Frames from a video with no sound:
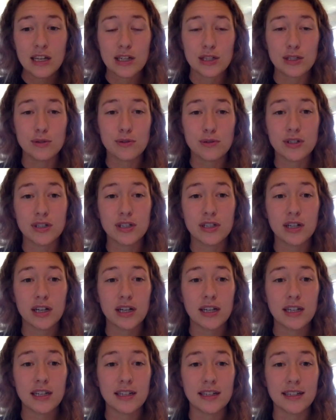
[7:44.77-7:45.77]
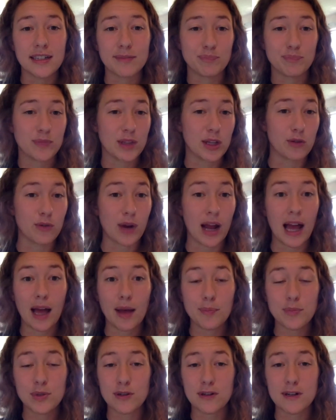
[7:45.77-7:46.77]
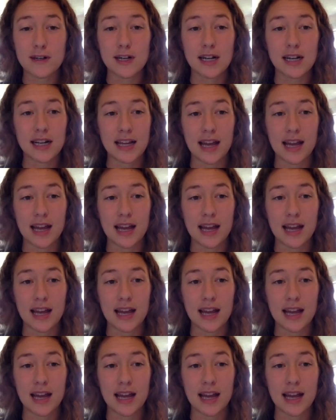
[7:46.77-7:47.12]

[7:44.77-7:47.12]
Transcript: You could grab your